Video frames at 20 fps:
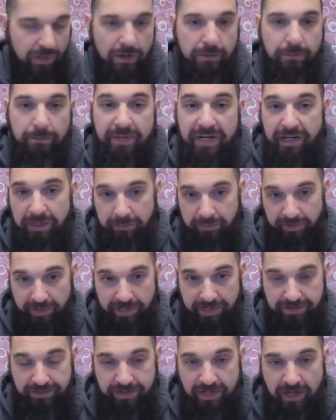Meeting
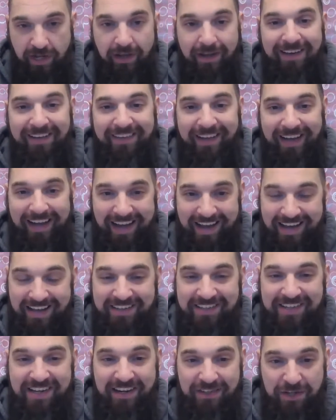place. The
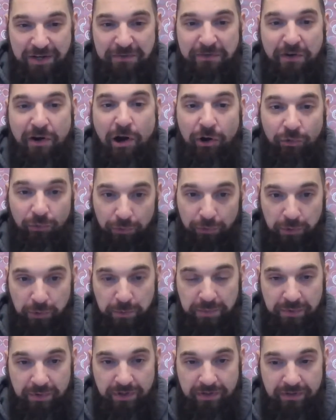context of our
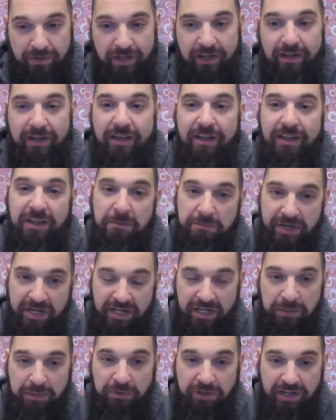group in the
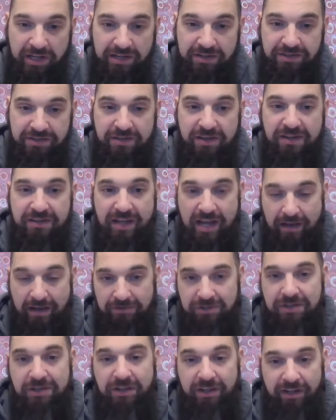meeting place is
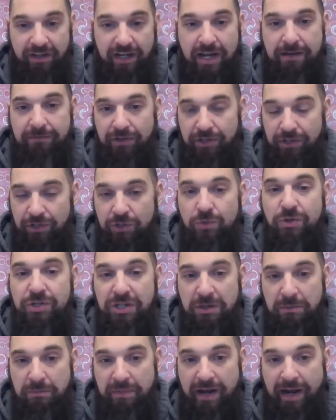obviously going to have a huge
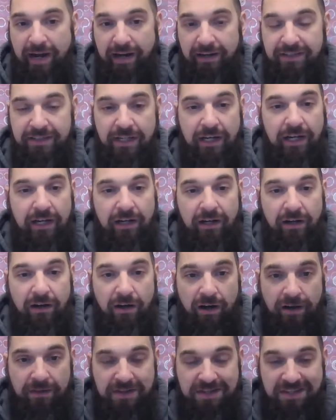impact
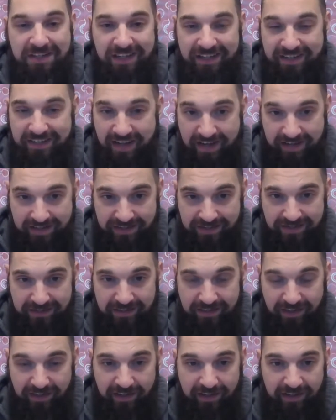on the success
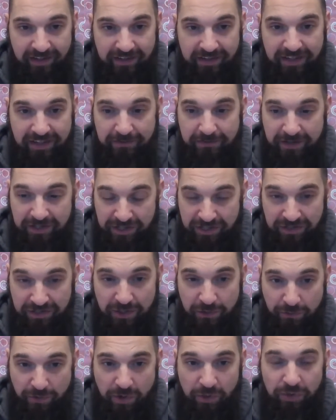and the
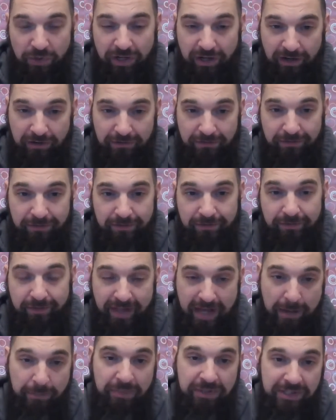efficiency rate of
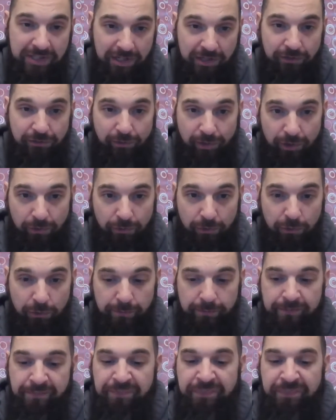that particular group.